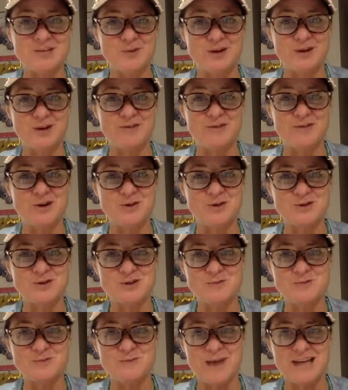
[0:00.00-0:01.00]
is one of
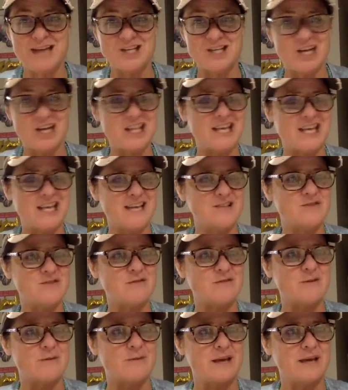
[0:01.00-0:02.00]
those magic things
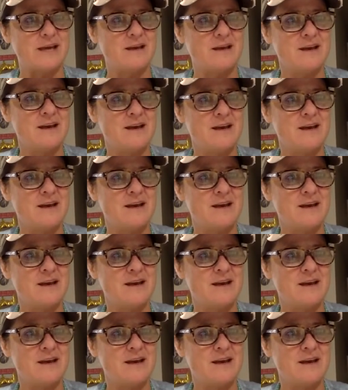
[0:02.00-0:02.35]
for me.